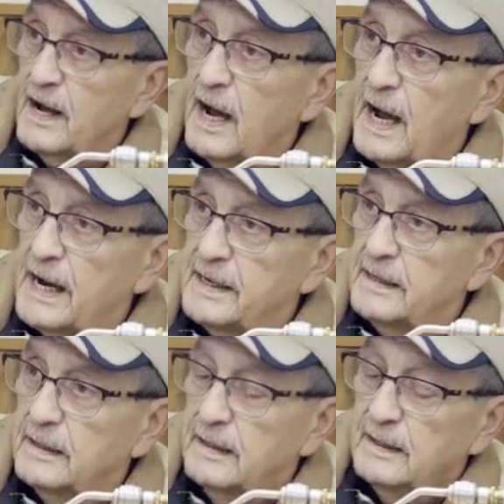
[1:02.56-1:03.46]
hide.
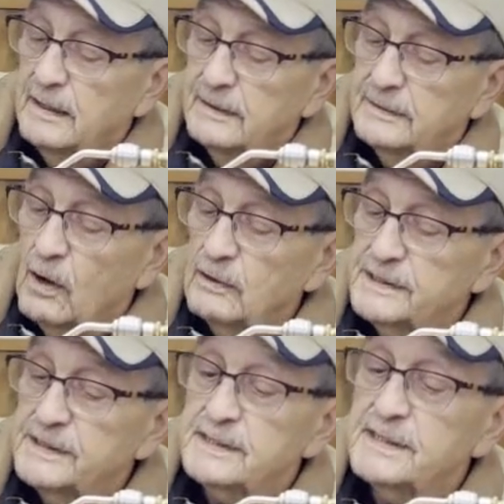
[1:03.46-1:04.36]
Don't
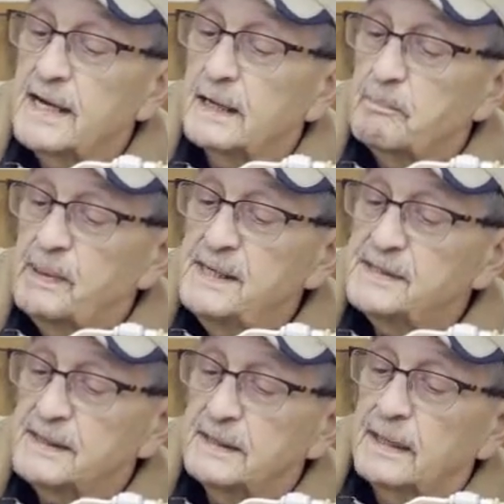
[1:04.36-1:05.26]
just take a
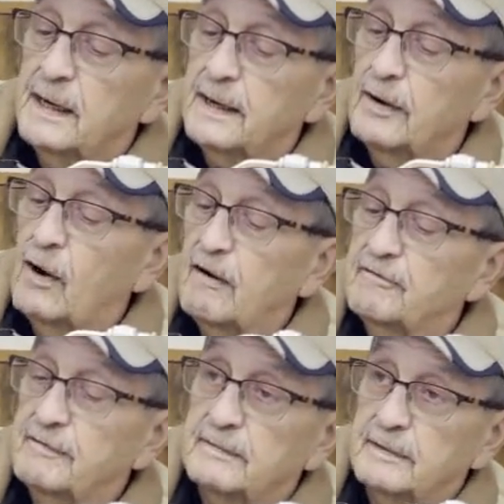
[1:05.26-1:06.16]
piece and cut it
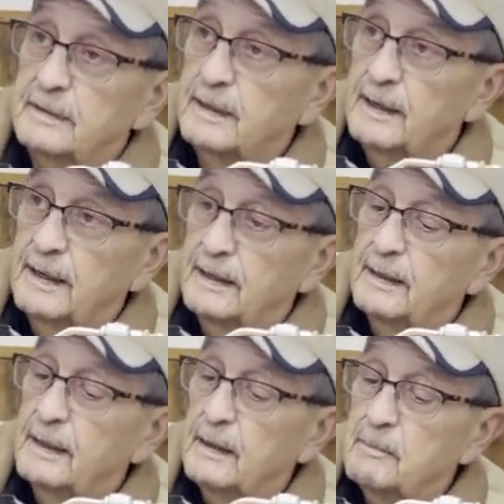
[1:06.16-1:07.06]
off,
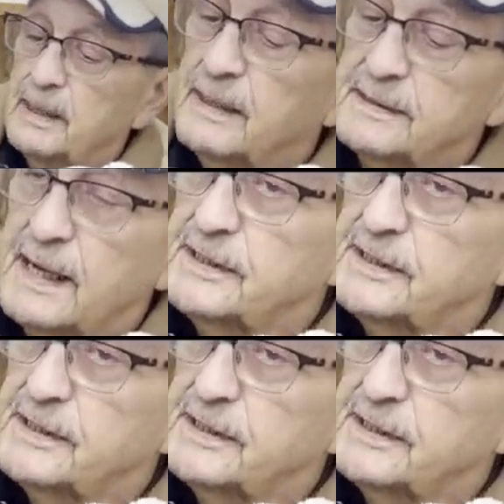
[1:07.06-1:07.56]
because that